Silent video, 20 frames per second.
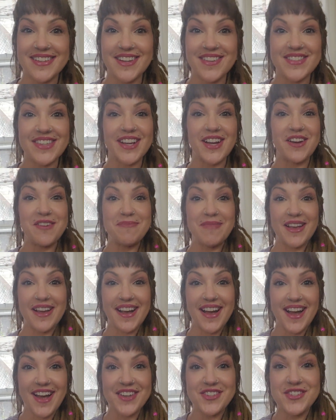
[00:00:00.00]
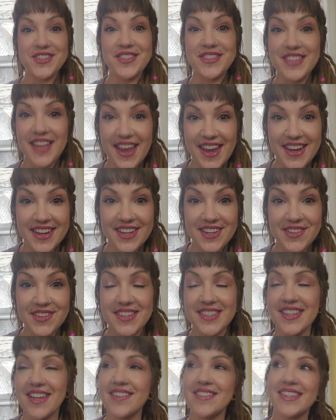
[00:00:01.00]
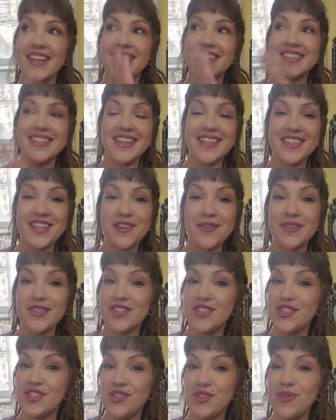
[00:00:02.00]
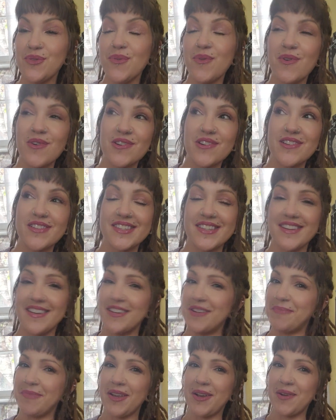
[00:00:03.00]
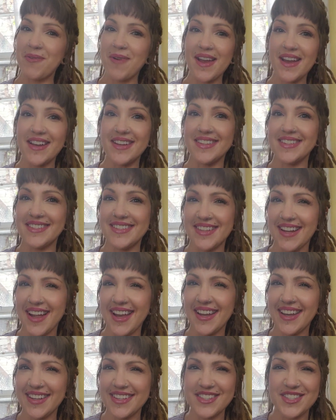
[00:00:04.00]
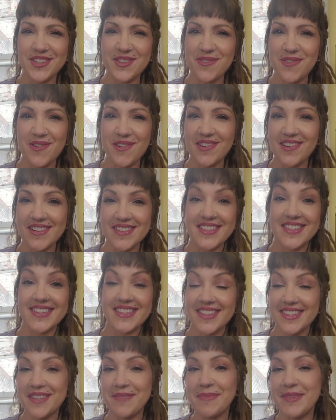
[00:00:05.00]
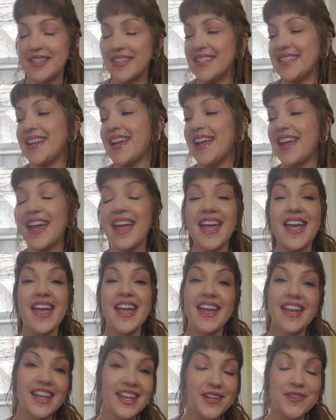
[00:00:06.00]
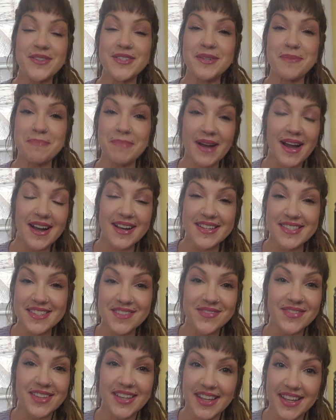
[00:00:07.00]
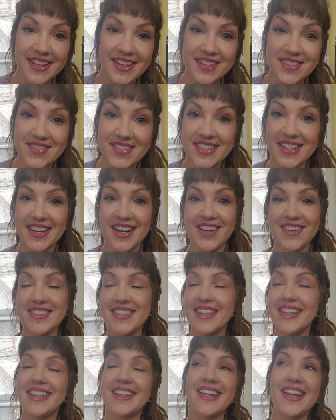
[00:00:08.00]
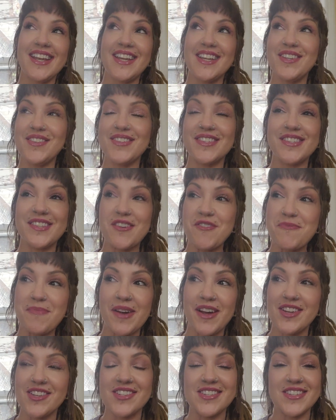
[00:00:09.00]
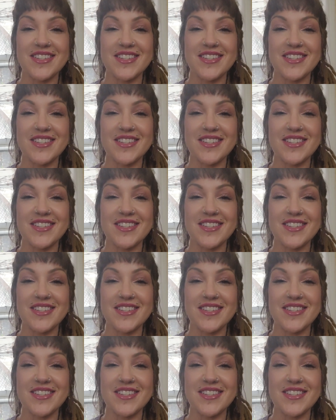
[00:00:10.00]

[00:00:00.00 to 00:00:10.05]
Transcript: I was like, oh my gosh, thank you. Cause I was, I seen there was two orders here and I'm like, wait, did I get two orders? Is this a mistake? It was a box of gifts. And I was like, thank you so much.